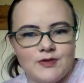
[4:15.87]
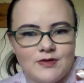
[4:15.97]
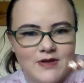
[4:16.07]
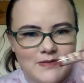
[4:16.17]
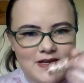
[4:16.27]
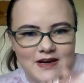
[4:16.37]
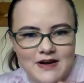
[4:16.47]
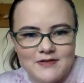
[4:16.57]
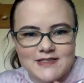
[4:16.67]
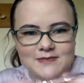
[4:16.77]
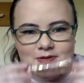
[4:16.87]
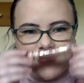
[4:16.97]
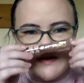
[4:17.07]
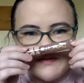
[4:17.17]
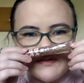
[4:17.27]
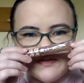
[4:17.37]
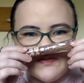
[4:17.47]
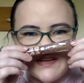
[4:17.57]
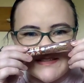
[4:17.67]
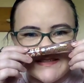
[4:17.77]
Why am I, I always put it up to my
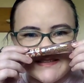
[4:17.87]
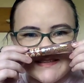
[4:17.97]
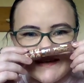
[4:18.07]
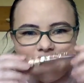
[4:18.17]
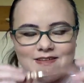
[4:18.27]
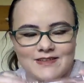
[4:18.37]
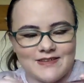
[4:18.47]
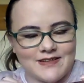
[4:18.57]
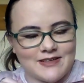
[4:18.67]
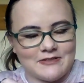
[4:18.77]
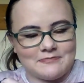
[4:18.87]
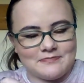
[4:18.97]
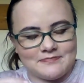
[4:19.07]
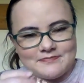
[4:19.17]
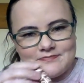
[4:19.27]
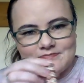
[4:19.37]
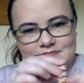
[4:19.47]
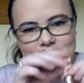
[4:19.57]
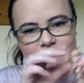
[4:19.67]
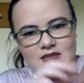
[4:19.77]
face like that? Like,
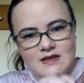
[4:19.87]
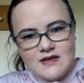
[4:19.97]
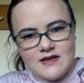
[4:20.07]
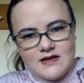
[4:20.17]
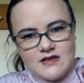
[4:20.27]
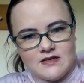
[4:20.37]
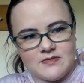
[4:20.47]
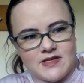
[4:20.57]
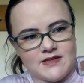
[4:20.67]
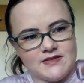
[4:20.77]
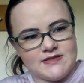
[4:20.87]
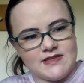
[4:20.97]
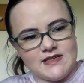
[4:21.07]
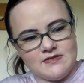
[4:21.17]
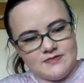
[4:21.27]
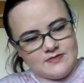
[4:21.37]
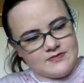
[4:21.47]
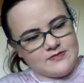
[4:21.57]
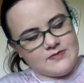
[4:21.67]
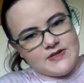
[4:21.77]
um, it looks kind of
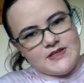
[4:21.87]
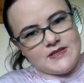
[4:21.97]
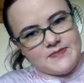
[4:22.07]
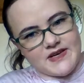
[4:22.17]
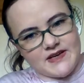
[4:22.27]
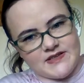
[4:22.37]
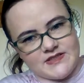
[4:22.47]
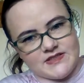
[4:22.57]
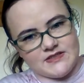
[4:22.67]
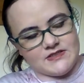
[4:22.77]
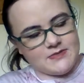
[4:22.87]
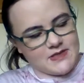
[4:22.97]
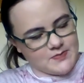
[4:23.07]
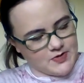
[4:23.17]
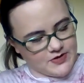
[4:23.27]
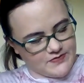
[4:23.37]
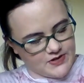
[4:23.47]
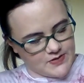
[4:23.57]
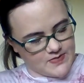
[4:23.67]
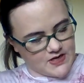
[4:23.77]
Weird in the packaging. It looks really mauvy in
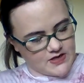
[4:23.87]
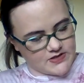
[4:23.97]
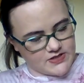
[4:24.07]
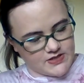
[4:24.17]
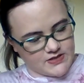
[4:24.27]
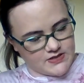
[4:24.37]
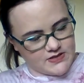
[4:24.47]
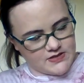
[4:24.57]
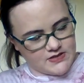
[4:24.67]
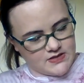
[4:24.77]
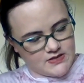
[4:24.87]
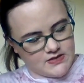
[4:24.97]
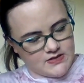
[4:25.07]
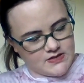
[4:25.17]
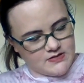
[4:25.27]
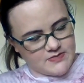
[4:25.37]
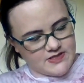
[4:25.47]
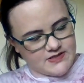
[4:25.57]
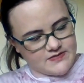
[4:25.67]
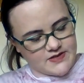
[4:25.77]
the packaging. Let me
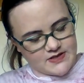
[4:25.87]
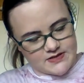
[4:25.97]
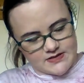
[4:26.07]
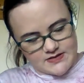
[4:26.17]
see if I can